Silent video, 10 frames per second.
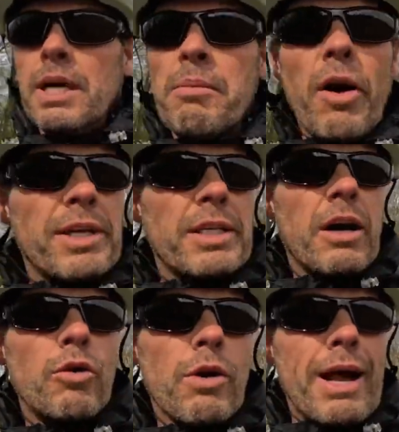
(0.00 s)
I might
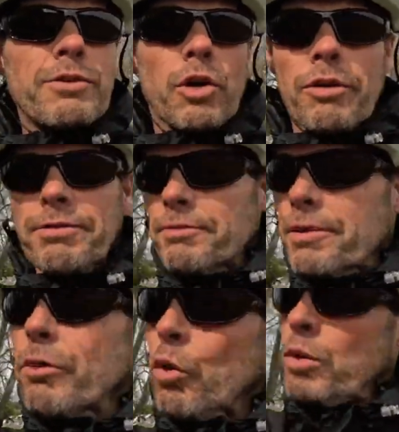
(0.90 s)
go round
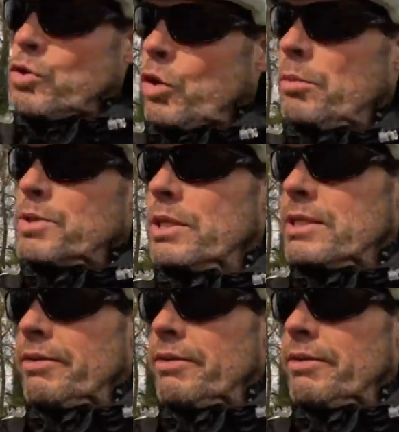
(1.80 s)
I-54. What time is it?